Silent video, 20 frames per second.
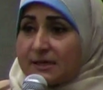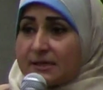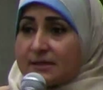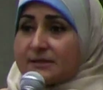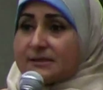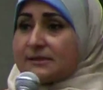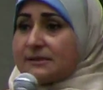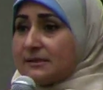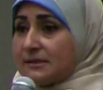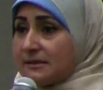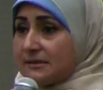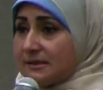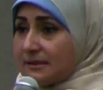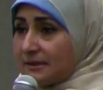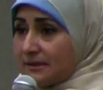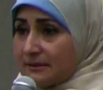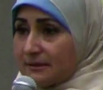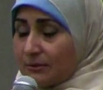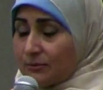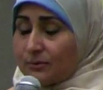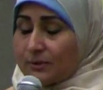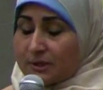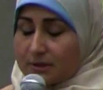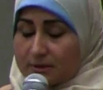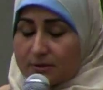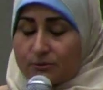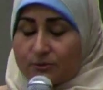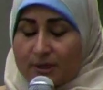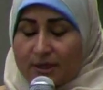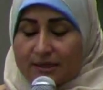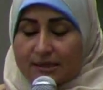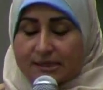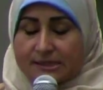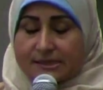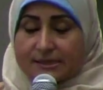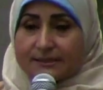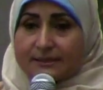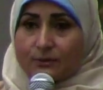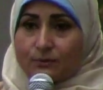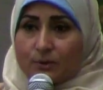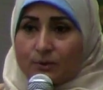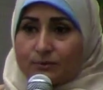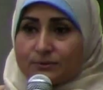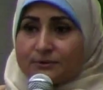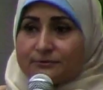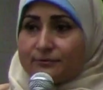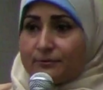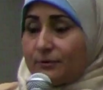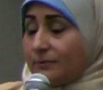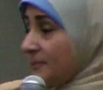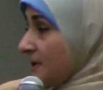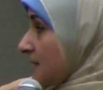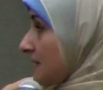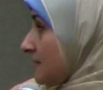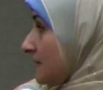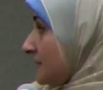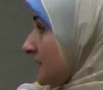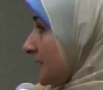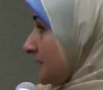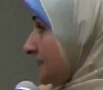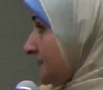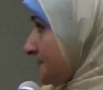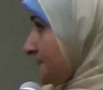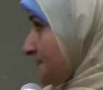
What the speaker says: It's easily, you can easily download it from the internet.